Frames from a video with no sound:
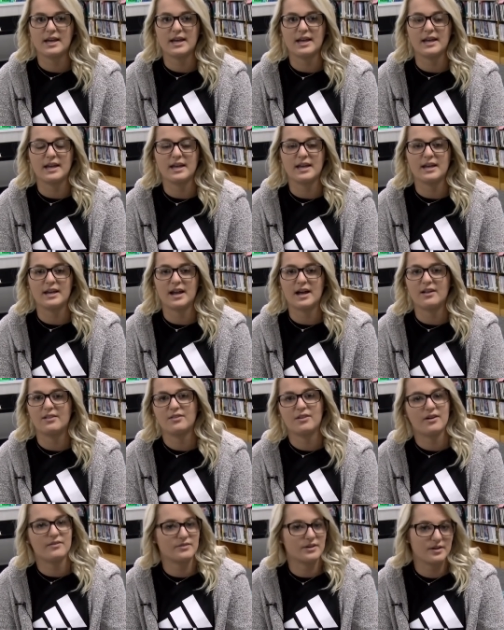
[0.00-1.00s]
And I
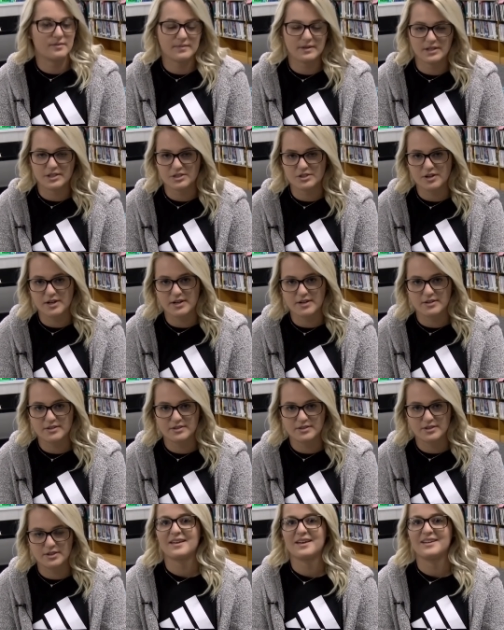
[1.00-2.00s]
love our
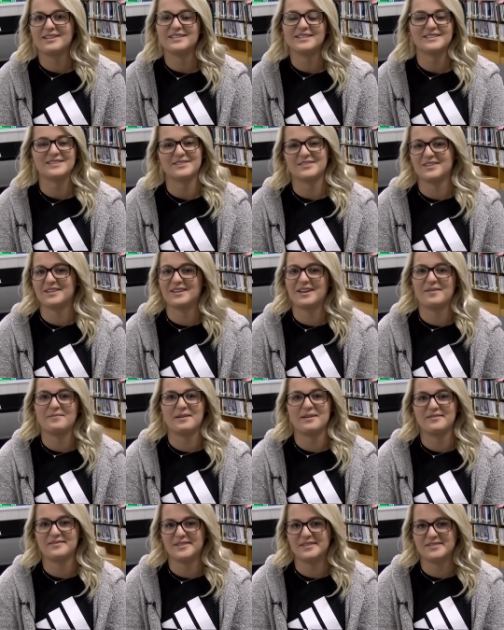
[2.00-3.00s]
administrators so just looking at
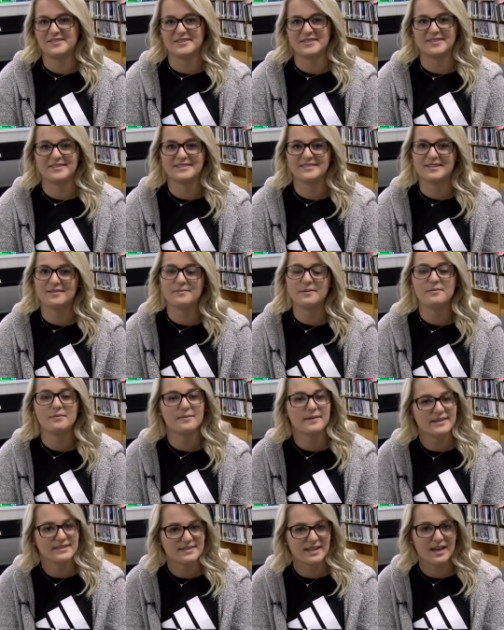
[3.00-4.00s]
my future. Some people
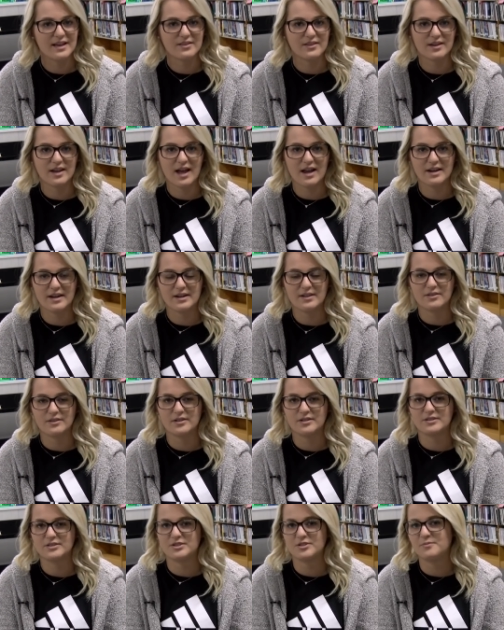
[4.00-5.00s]
may say I look at it a
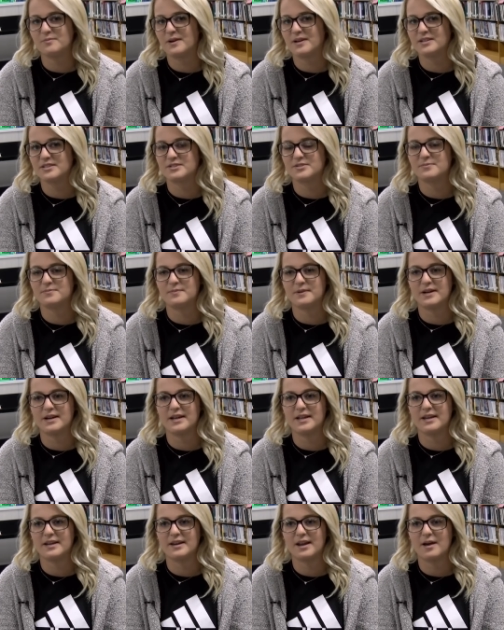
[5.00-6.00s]
little too much,
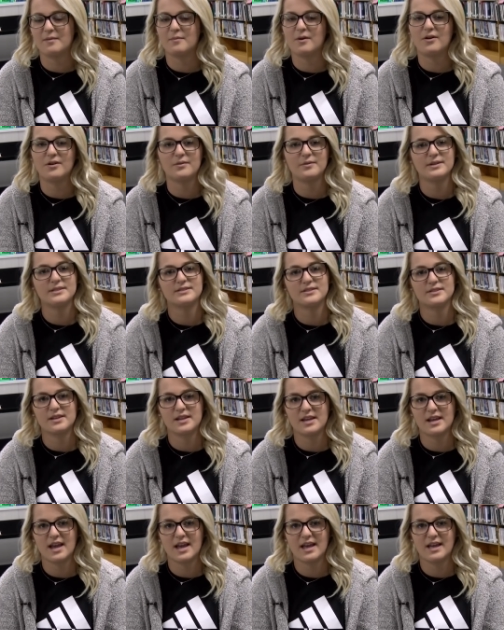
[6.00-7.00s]
but I'm always
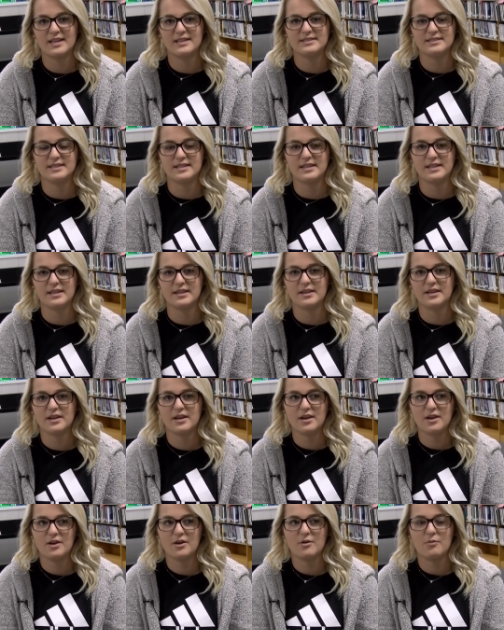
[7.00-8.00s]
looking ahead, seeing
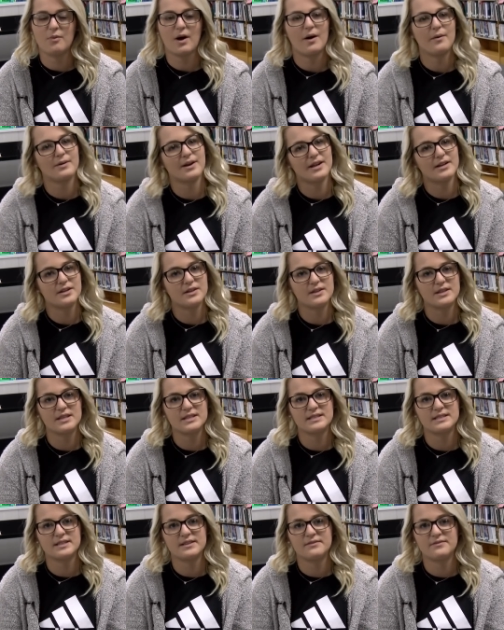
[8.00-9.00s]
why would I do
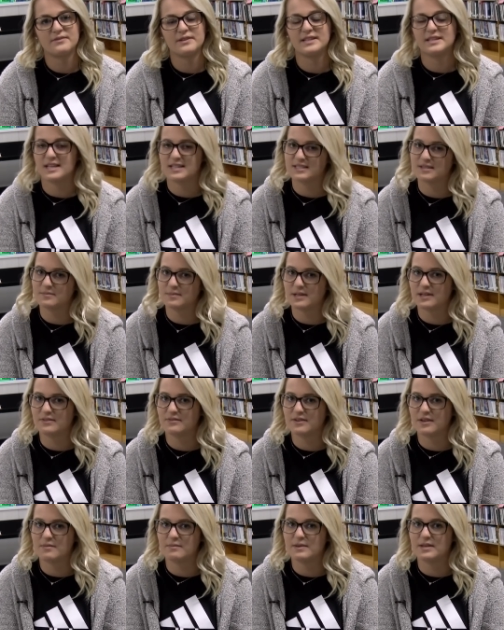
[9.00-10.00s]
this if it doesn't
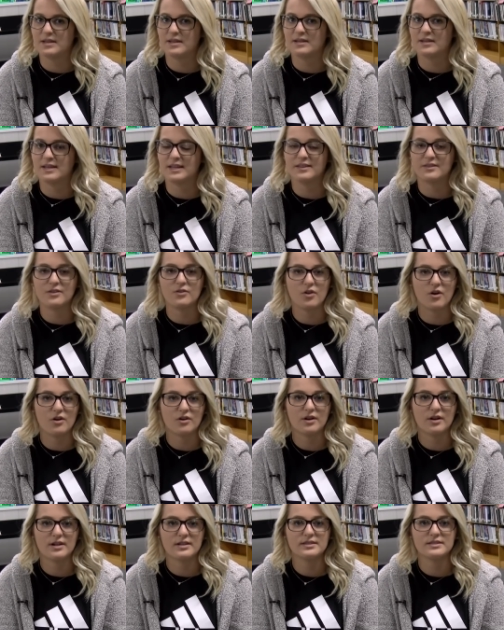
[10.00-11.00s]
benefit me in the long
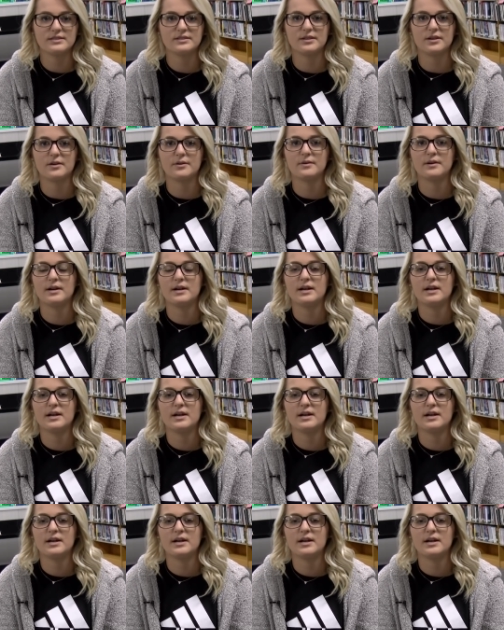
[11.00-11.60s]
run. So